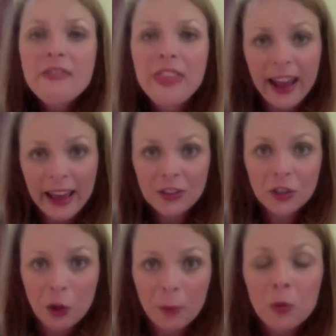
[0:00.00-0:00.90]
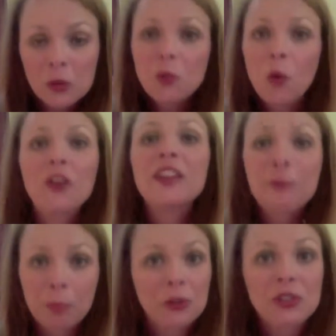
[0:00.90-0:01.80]
that I had determined was worthy
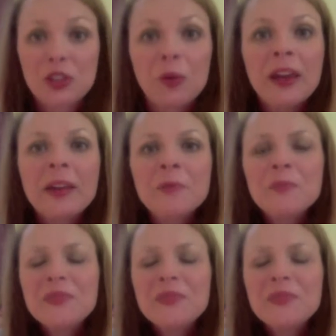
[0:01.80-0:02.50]
of pursuing.